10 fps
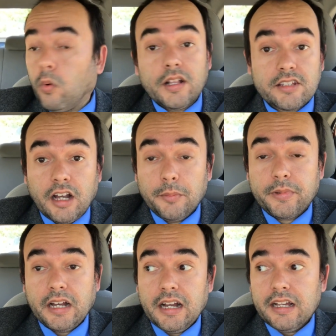What's
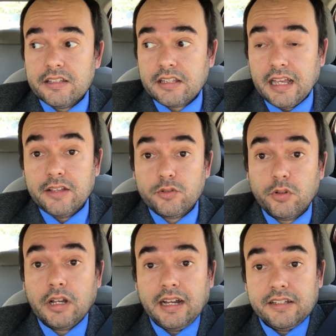up, guys? As
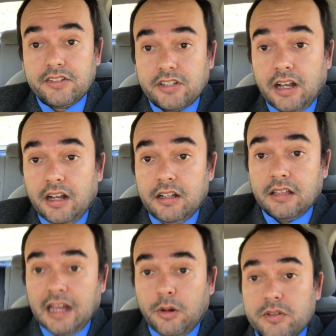you guys saw,
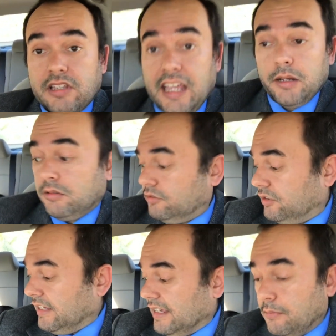I was able
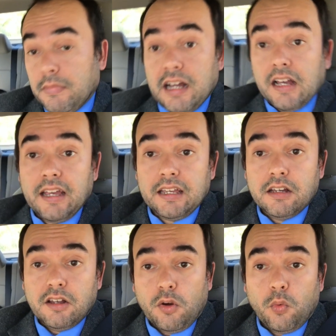to get my
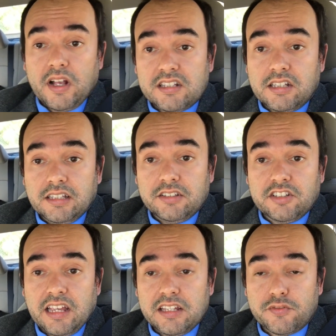Wesley
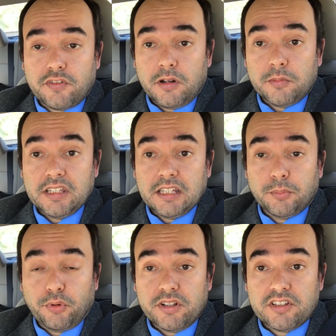Chase from the
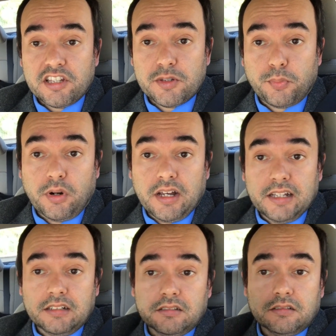Princess
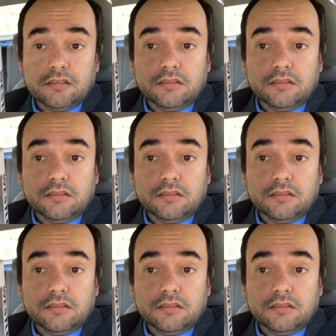Bride.